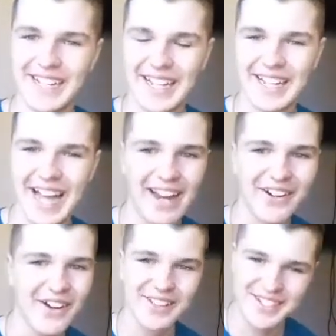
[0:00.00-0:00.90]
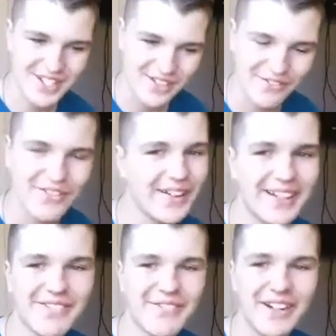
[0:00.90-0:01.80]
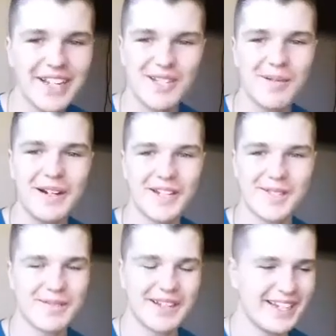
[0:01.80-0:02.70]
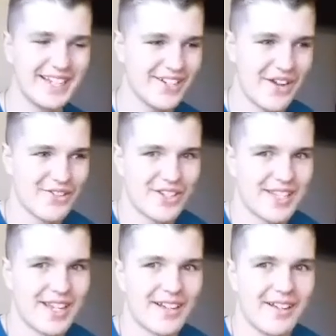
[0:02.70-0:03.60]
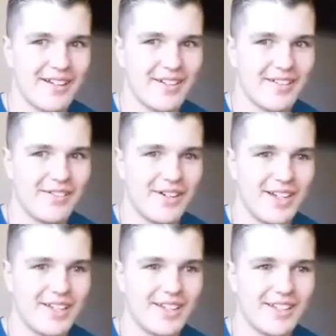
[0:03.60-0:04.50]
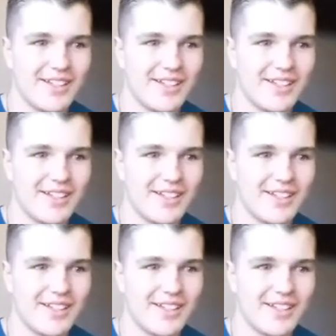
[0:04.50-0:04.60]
Like, I don't know, it's just a funny experience, but I was just like, what?